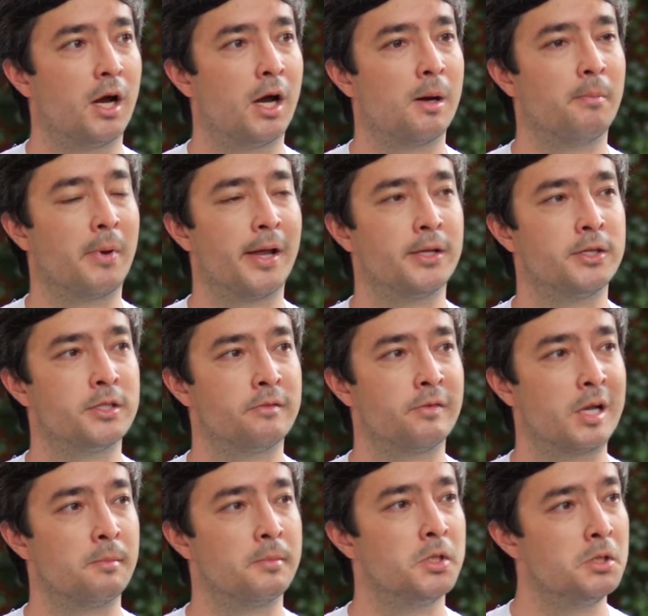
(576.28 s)
um, and
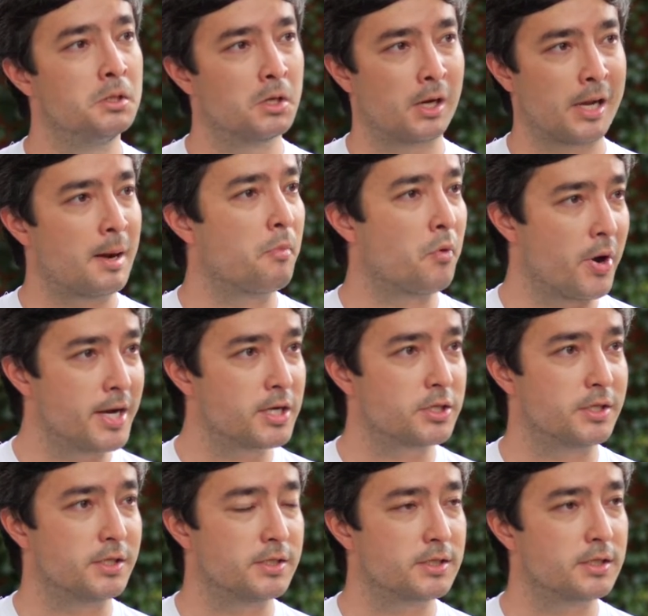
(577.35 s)
develop new
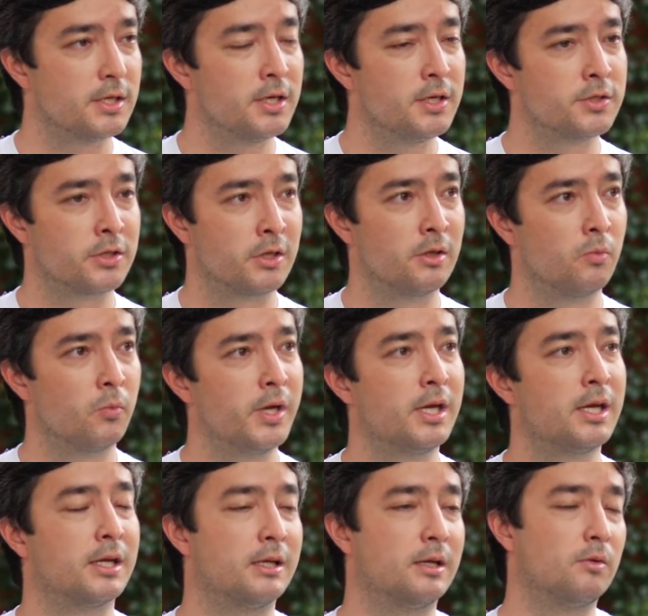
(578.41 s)
collaborations so that we
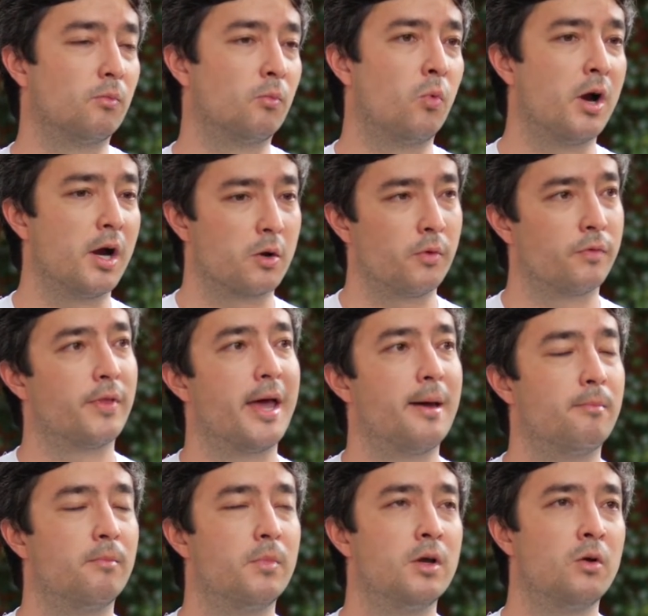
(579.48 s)
can work with
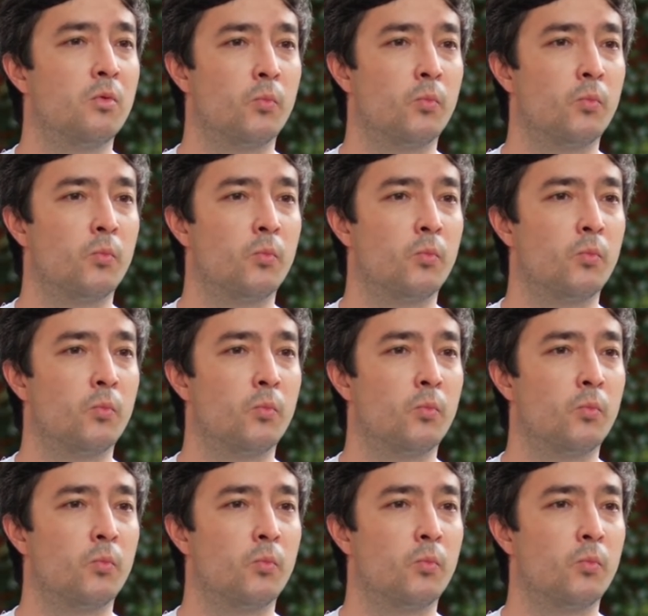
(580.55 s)
them,